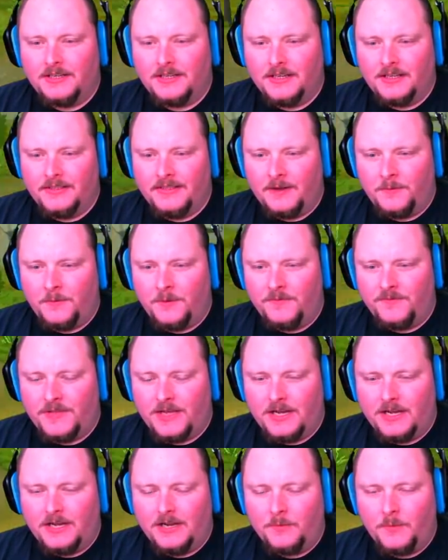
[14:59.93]
Then we've
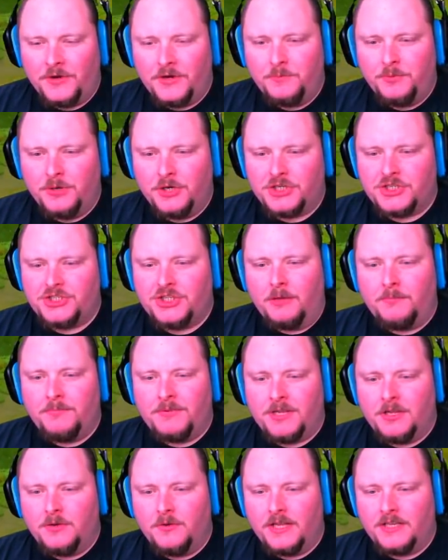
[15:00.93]
got, when you push
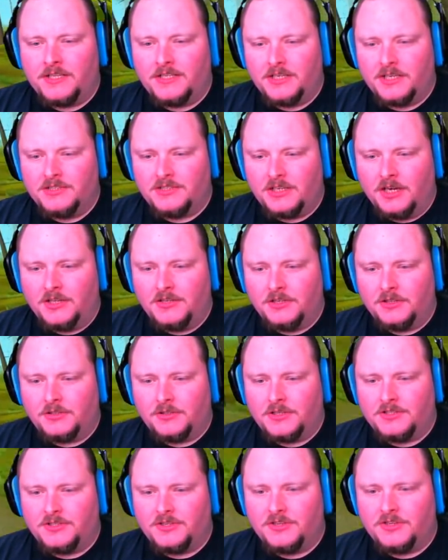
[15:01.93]
W, it does other
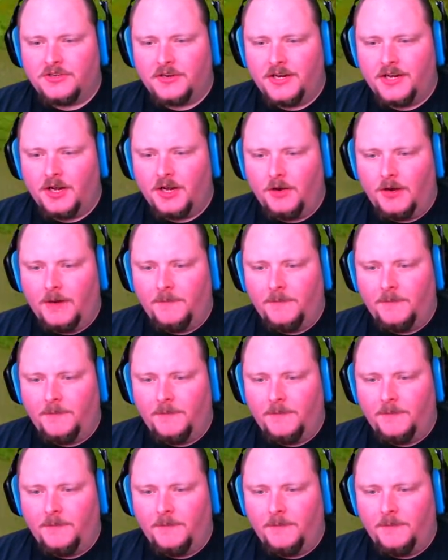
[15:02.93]
thrusters, so you go up